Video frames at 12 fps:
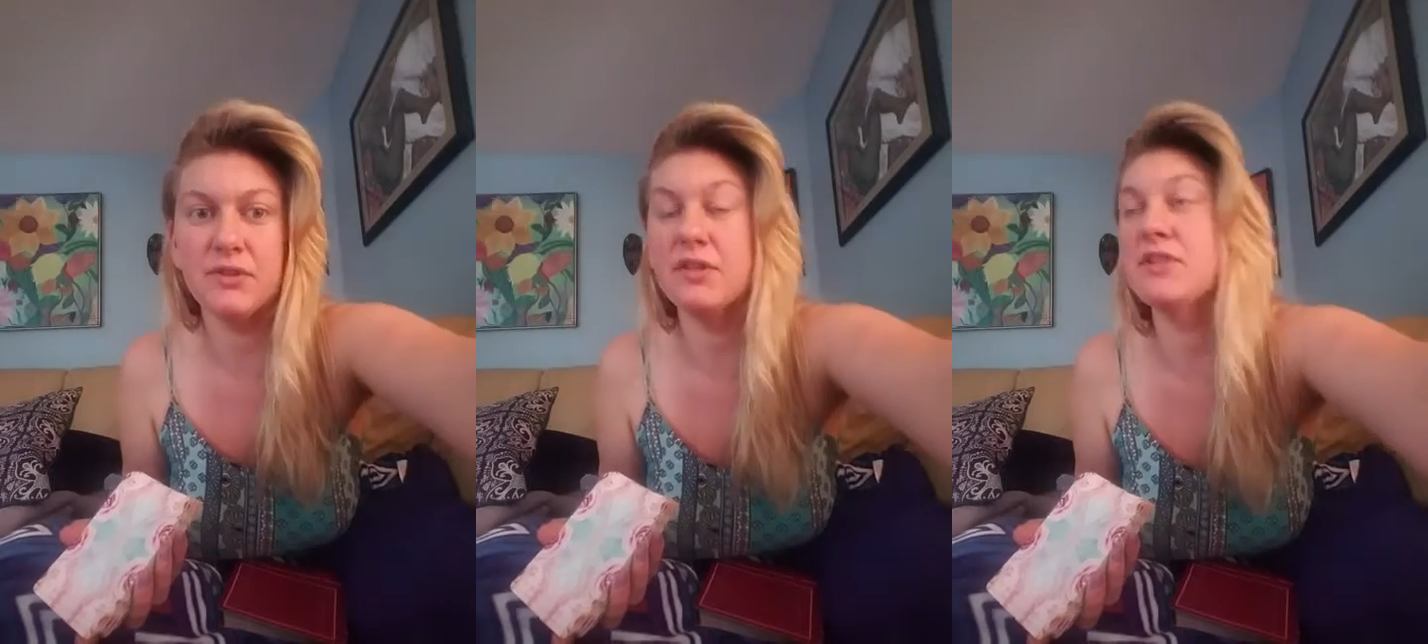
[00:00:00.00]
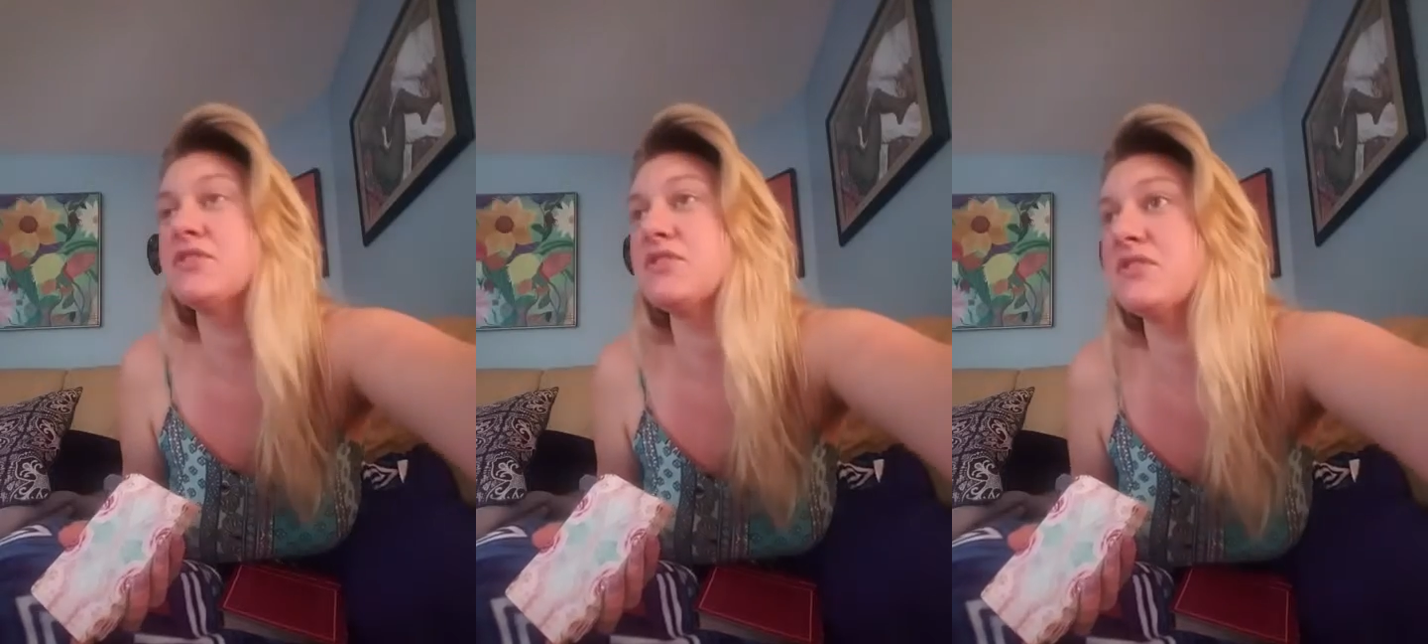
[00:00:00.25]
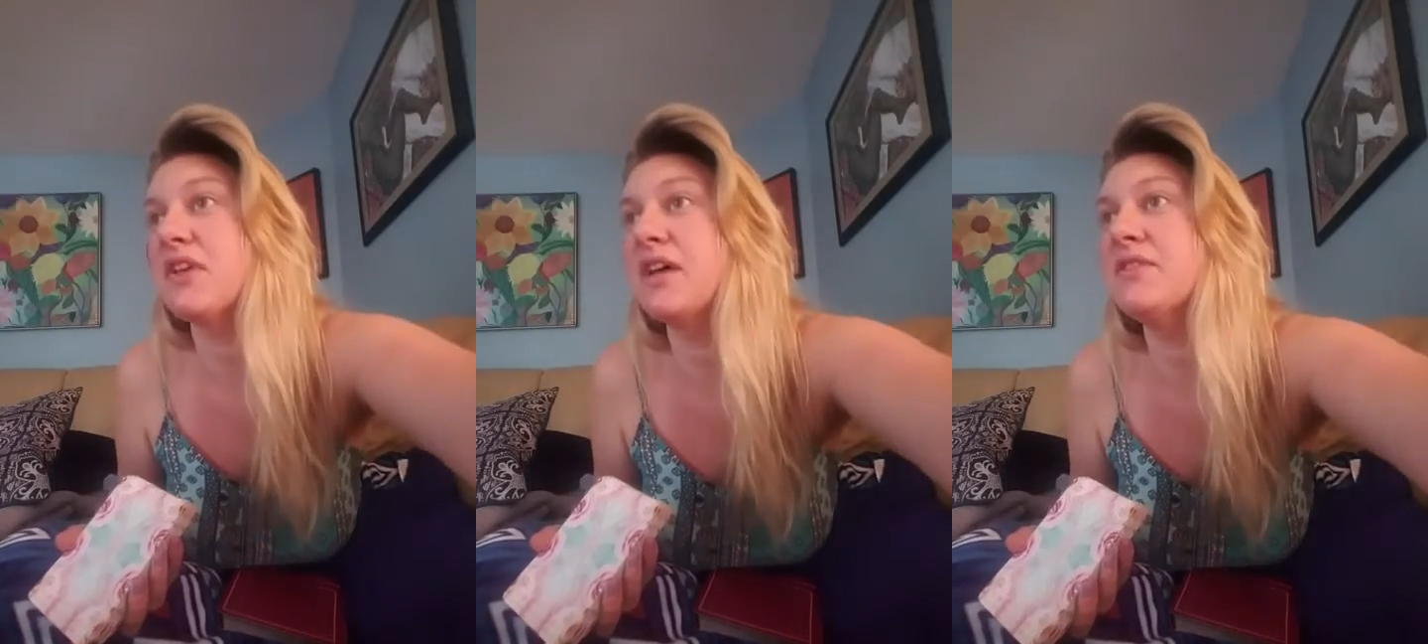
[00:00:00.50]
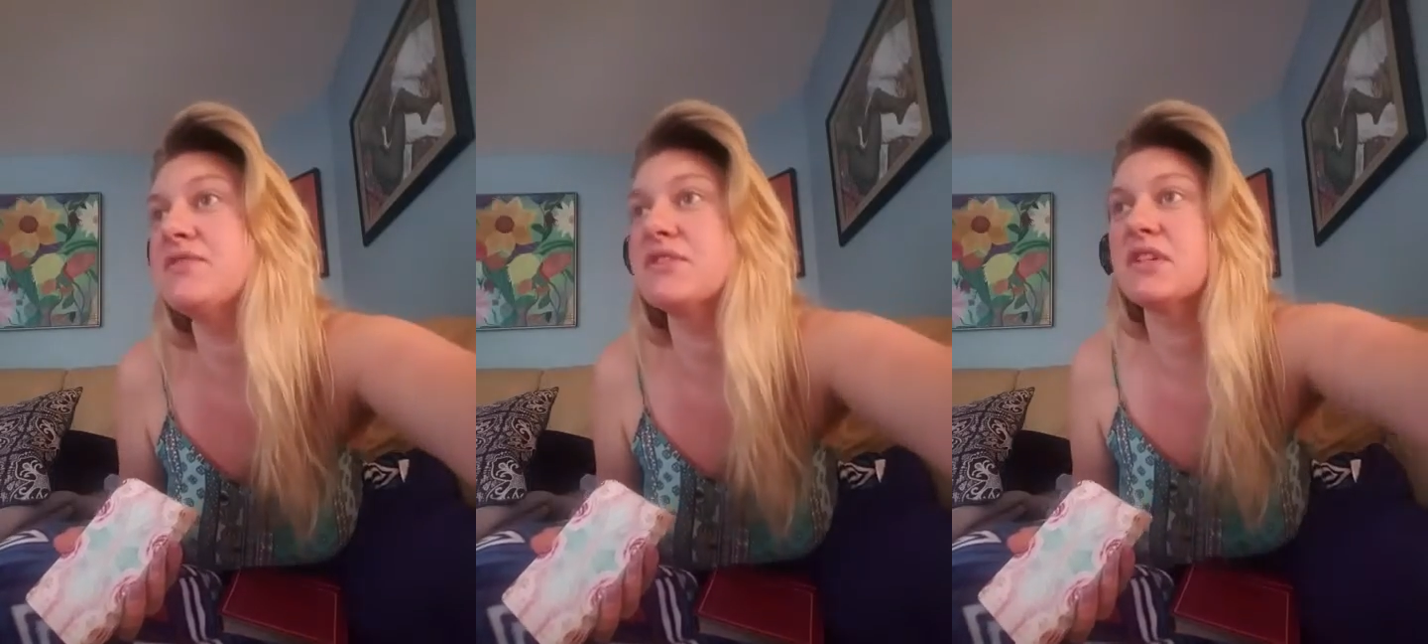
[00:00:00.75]
kids'
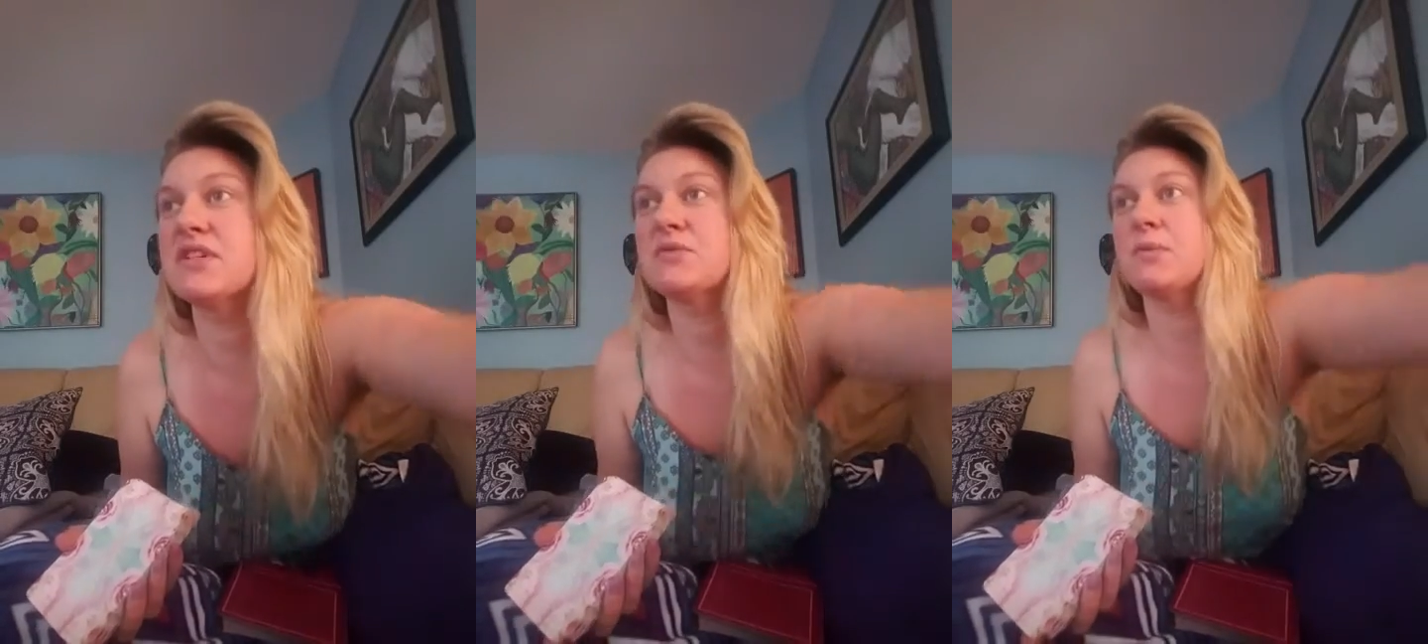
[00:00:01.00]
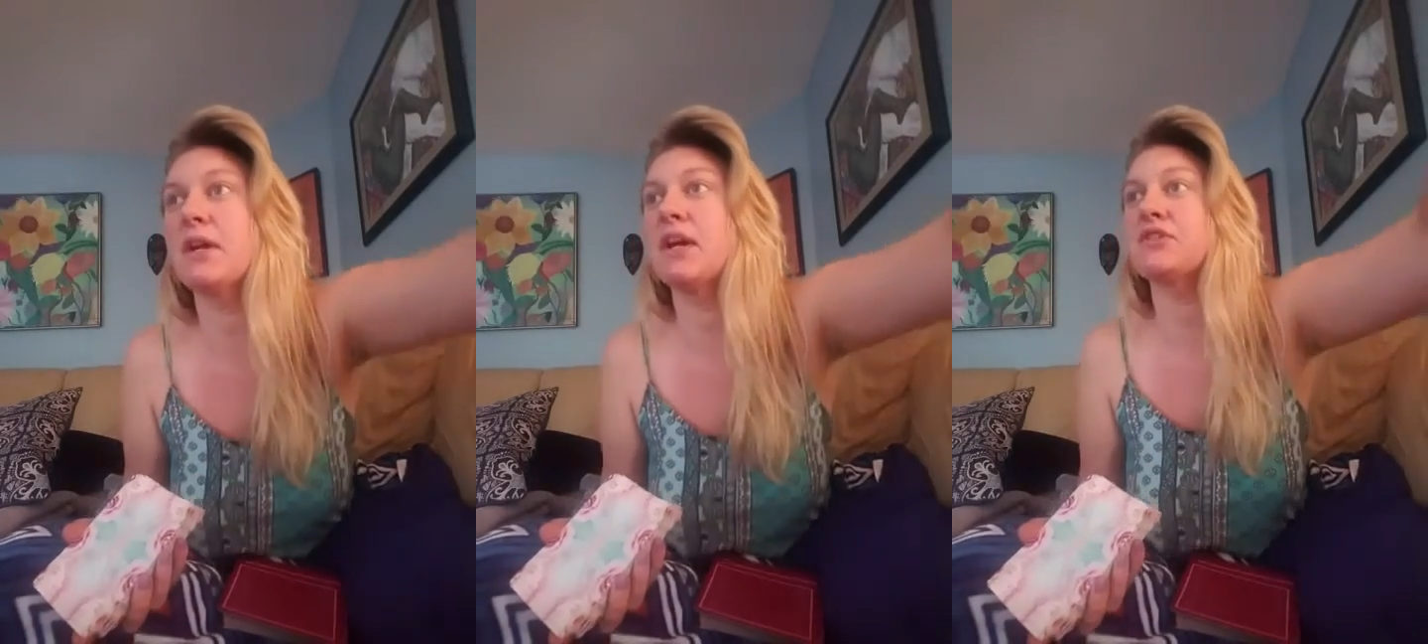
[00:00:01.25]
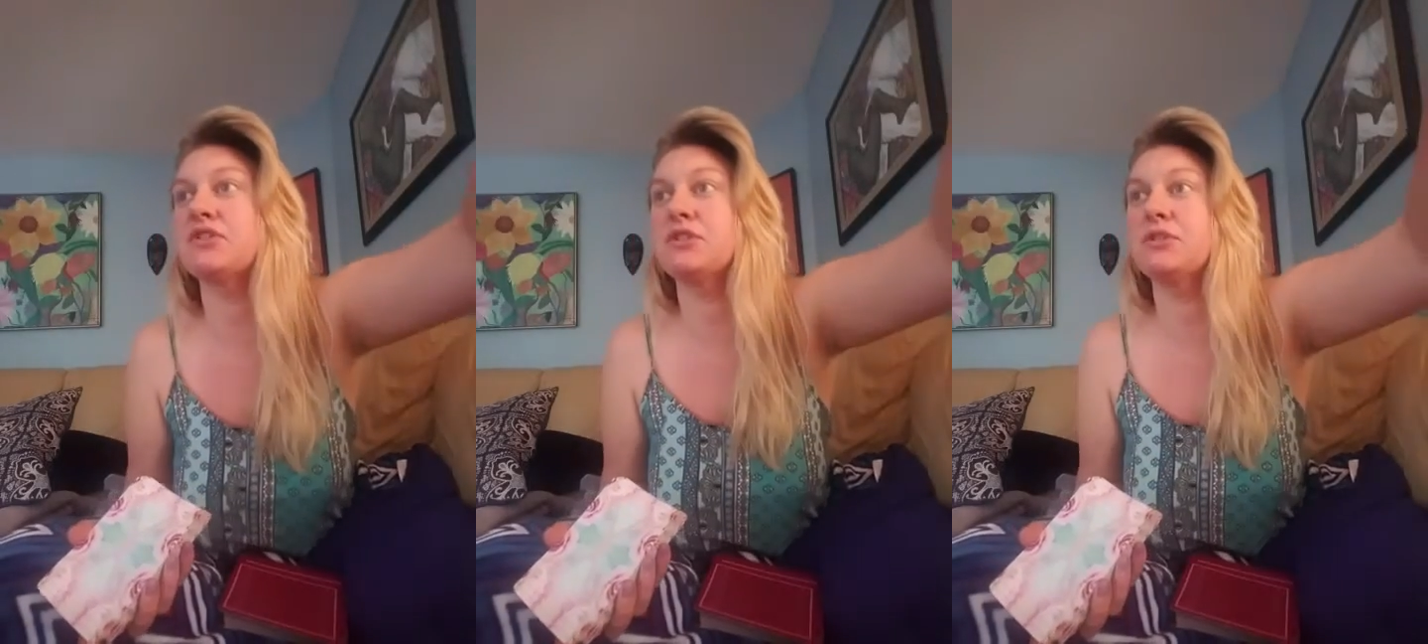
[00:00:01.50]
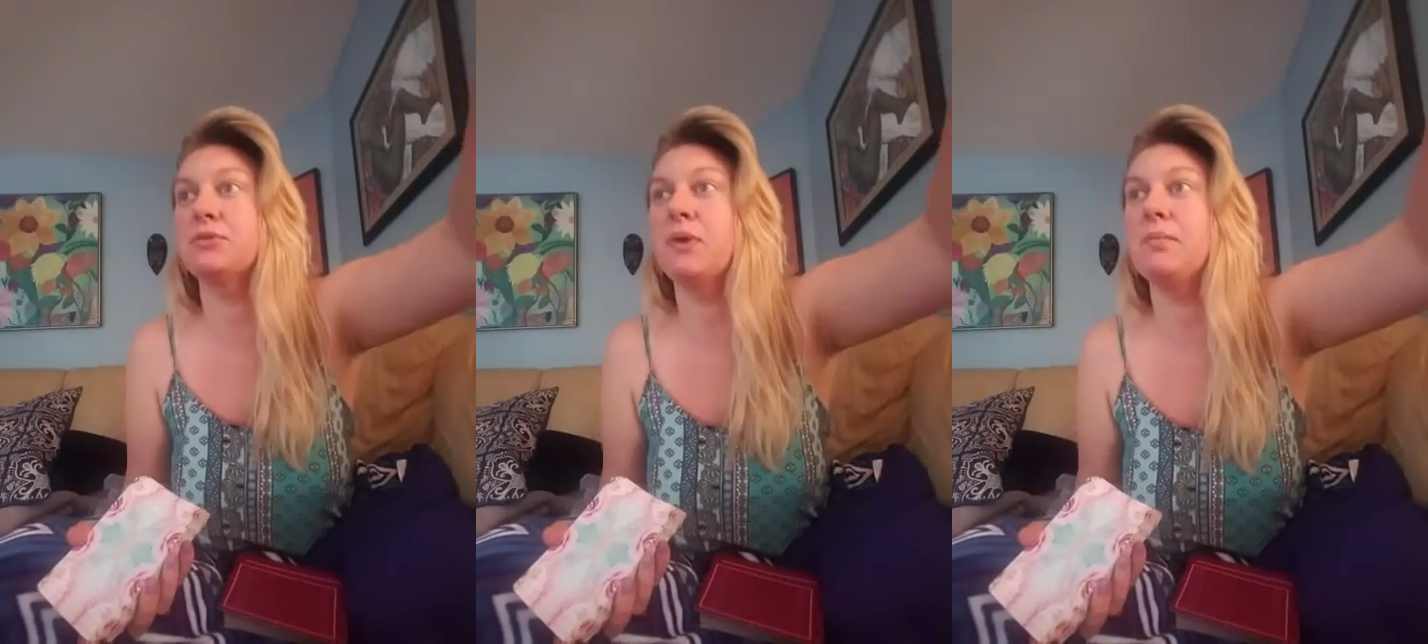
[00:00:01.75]
lives, kids would actually
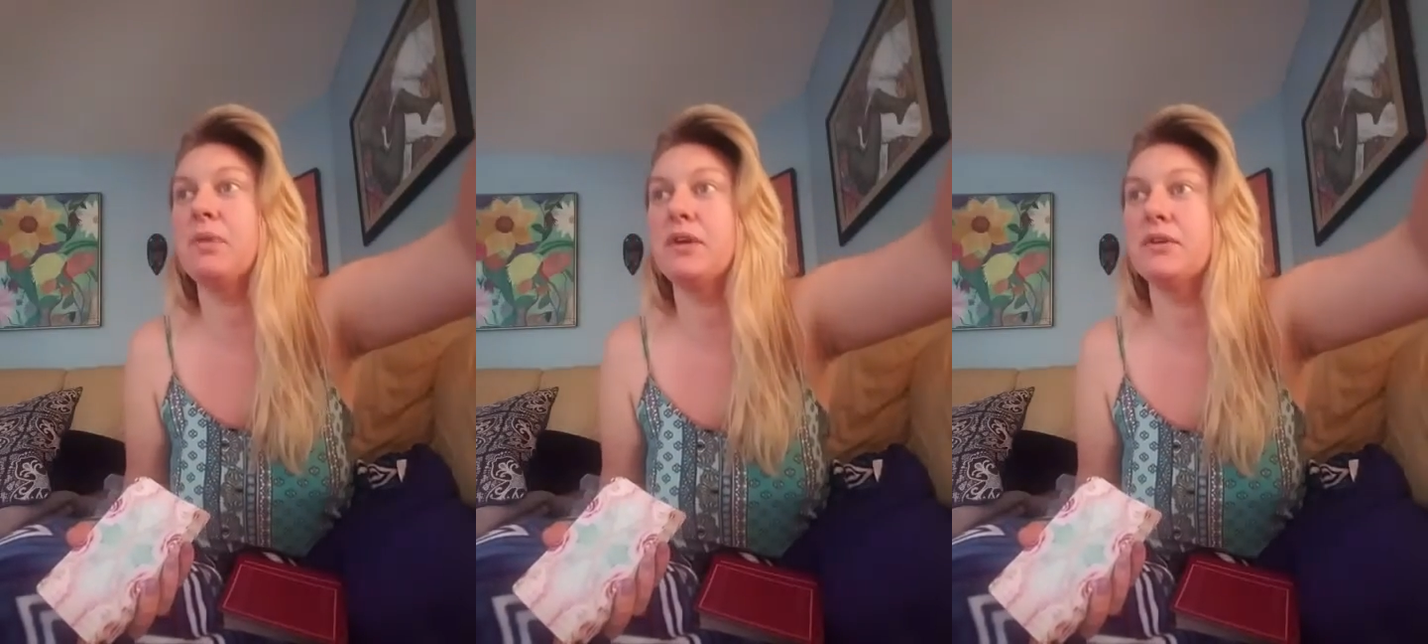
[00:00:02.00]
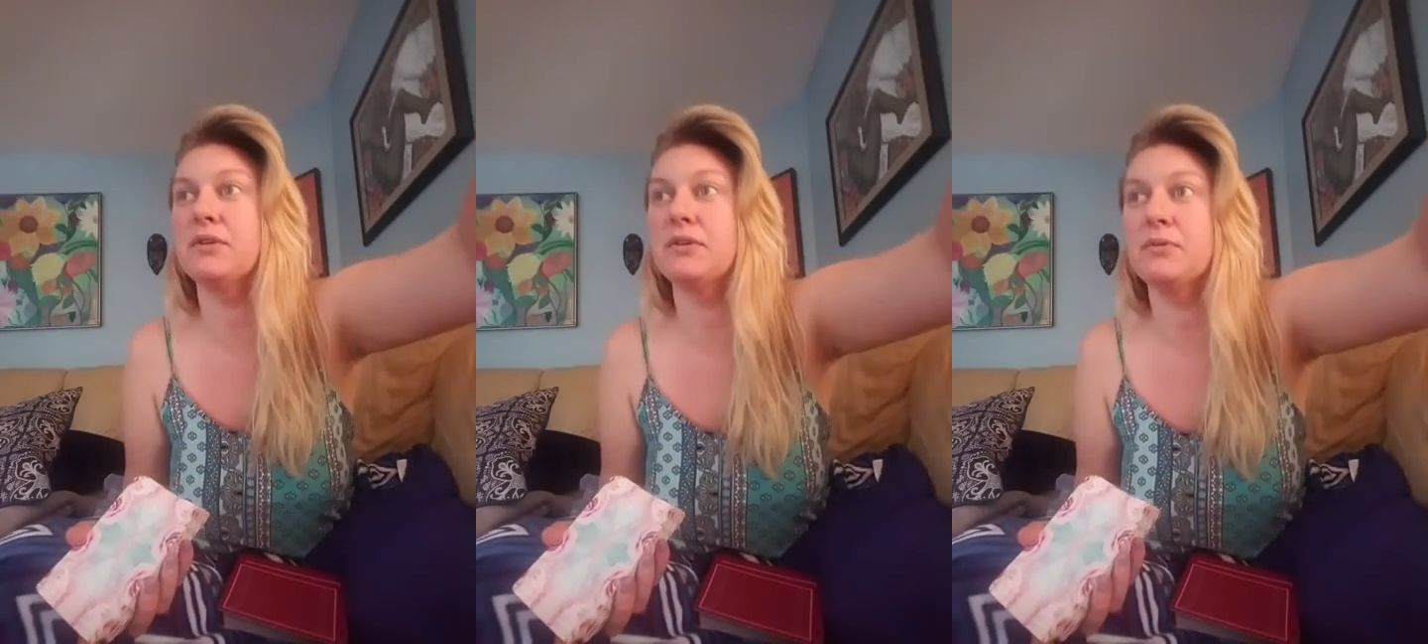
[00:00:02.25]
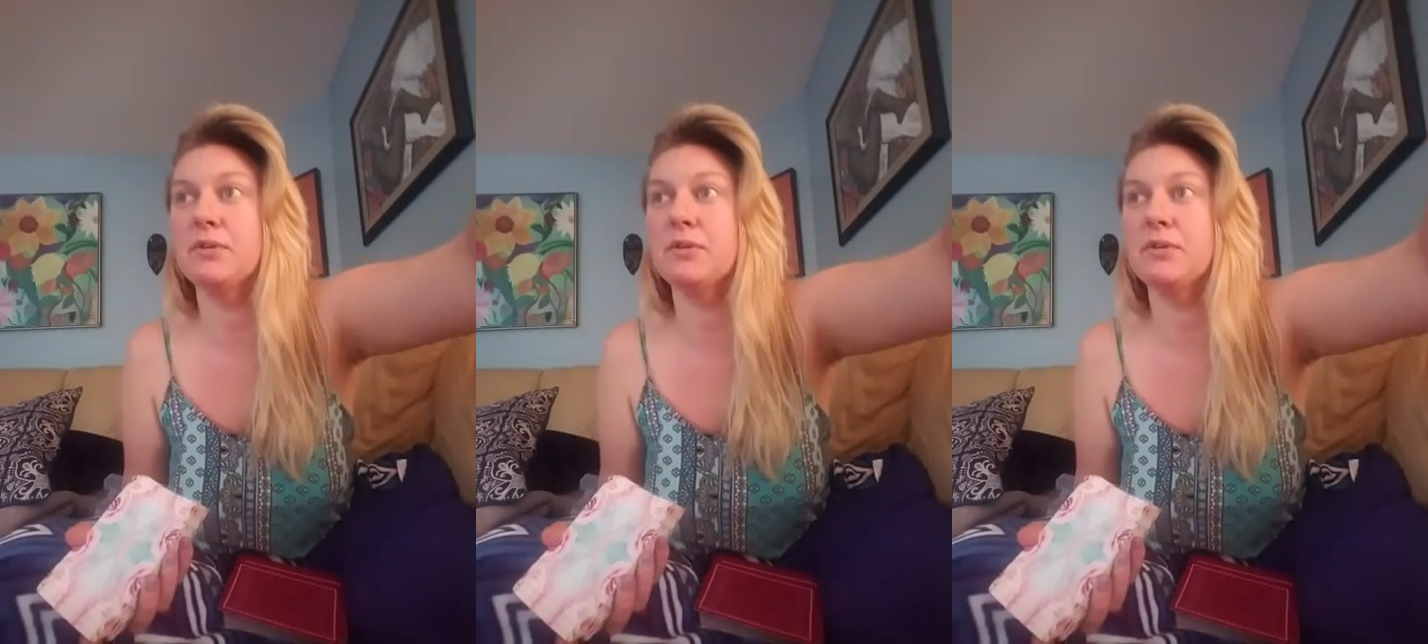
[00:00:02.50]
do way better